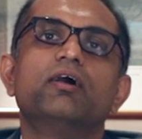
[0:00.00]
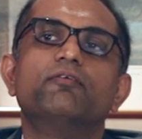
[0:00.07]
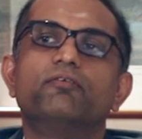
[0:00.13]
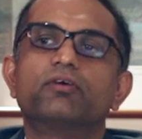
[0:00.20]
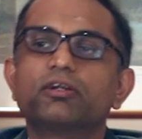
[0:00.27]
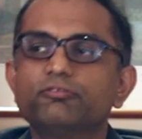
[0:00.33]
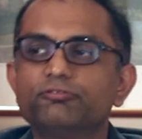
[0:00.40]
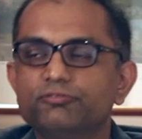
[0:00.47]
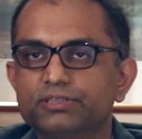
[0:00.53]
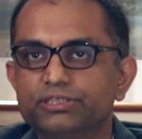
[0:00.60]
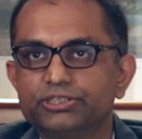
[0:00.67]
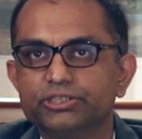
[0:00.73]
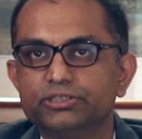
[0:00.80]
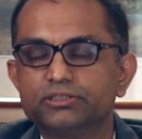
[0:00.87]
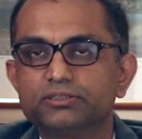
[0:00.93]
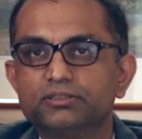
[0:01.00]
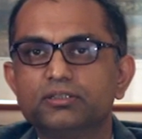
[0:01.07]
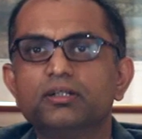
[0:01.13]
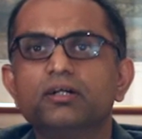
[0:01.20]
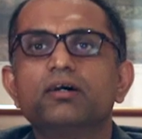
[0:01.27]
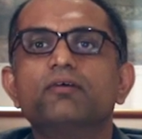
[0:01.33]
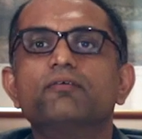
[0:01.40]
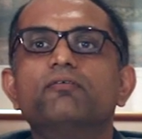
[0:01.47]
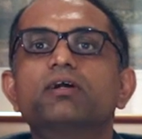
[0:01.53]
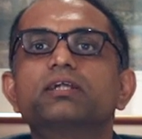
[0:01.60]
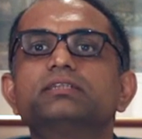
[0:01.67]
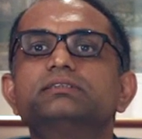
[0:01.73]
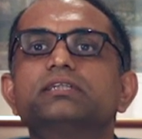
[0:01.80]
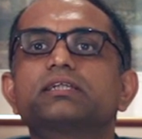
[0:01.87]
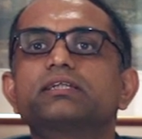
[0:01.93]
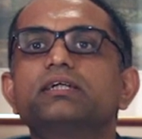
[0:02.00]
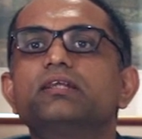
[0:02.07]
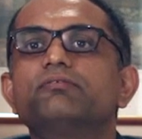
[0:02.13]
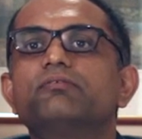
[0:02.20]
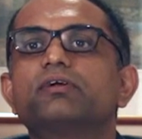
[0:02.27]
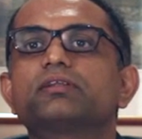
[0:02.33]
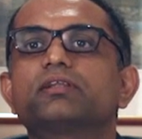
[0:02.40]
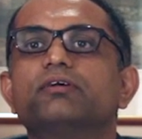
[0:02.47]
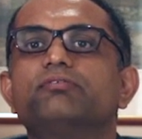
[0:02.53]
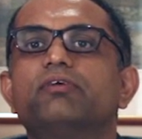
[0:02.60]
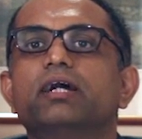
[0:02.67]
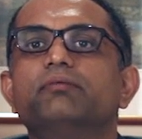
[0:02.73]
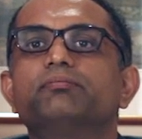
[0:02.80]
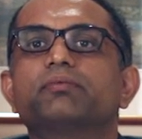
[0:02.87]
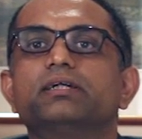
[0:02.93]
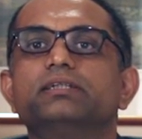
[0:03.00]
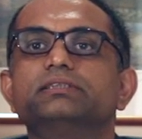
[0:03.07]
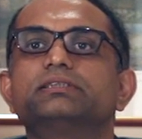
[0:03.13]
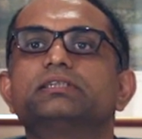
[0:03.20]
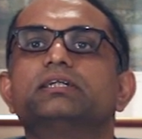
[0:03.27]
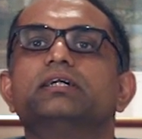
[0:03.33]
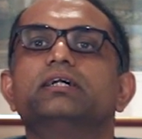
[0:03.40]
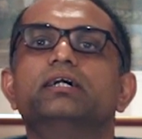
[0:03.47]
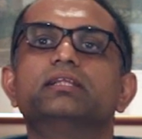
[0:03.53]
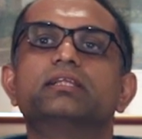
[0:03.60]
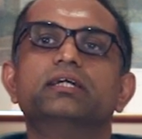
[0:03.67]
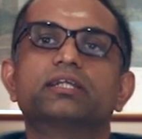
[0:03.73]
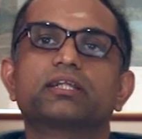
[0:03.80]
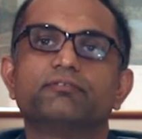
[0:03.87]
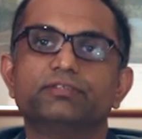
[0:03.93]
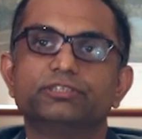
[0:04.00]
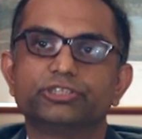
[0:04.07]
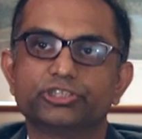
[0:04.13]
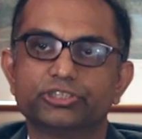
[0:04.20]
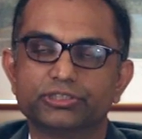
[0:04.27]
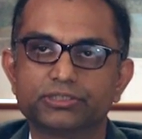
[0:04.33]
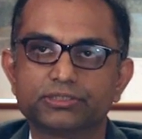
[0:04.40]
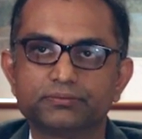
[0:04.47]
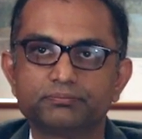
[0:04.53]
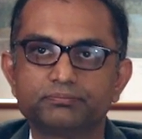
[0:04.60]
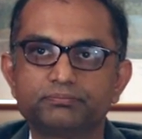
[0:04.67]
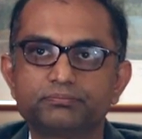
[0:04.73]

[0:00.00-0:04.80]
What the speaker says: One of which is, what is the real worth of high-priced health interventions?